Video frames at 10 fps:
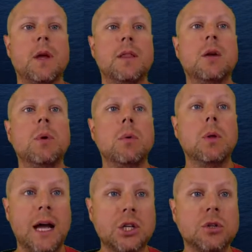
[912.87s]
And then we
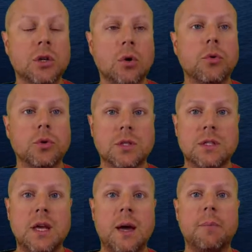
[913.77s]
will actually go through the
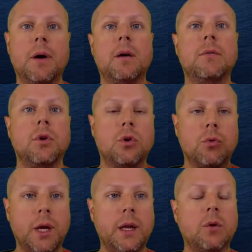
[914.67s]
step of
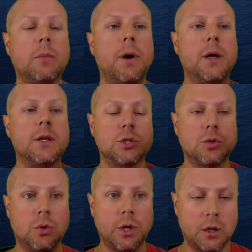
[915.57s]
creating a repository,